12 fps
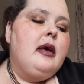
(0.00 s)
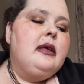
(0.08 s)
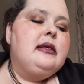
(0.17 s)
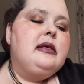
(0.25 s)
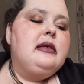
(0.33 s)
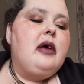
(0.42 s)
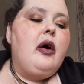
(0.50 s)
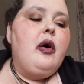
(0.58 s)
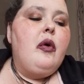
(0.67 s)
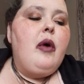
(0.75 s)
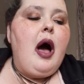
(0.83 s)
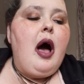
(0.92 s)

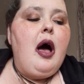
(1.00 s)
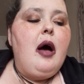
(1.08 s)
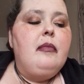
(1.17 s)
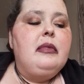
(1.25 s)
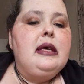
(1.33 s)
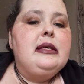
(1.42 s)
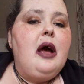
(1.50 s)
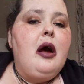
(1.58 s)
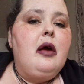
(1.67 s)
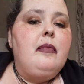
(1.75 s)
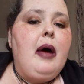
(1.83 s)
So these are